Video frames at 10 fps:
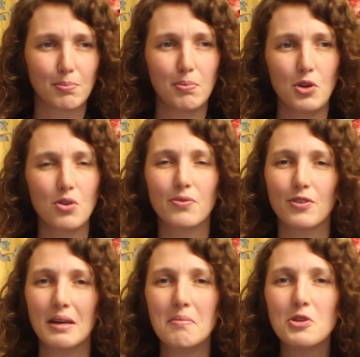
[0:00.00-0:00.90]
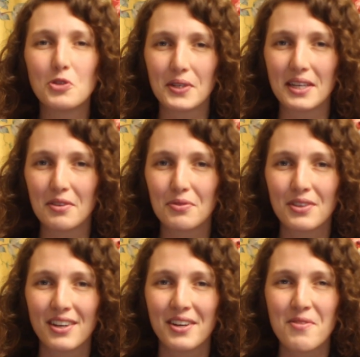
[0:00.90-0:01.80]
beautiful imagery
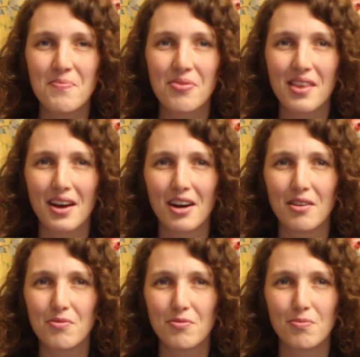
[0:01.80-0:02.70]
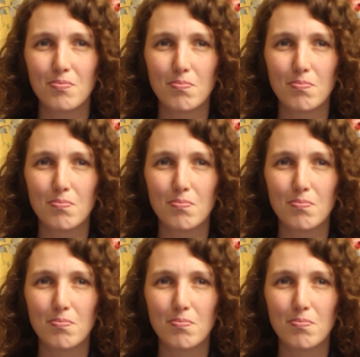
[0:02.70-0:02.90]
of